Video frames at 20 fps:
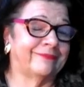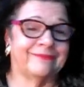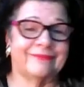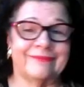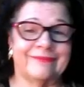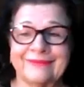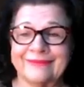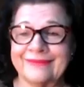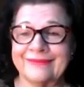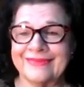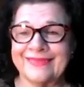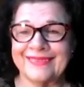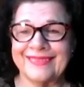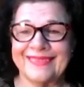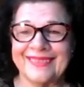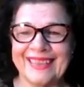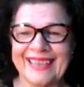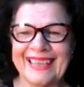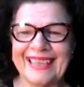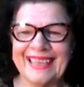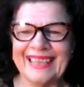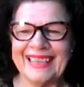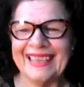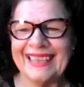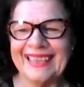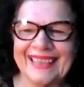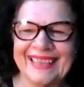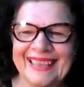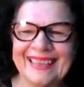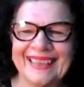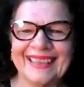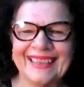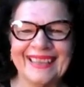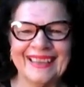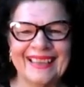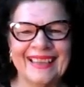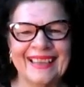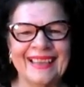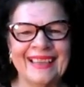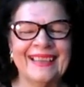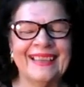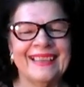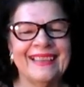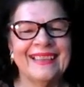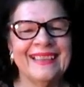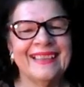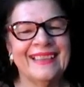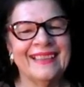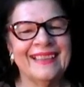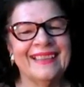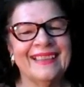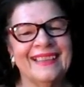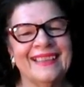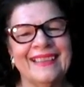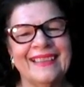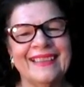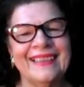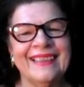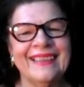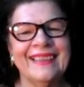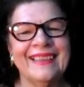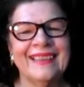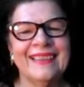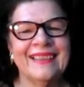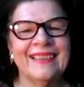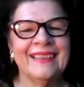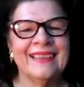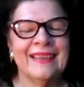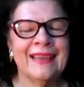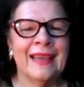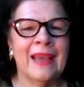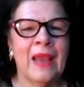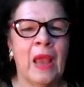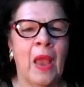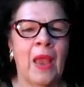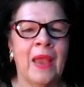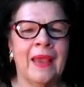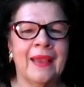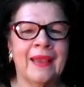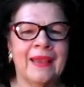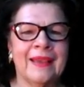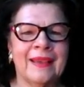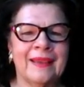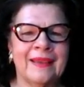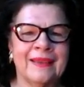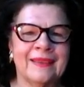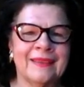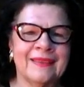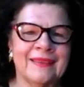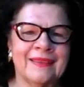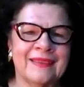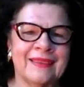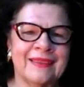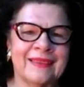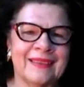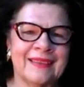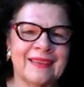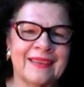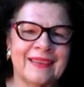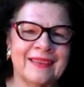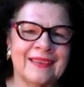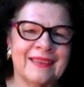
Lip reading: This person isn't speaking.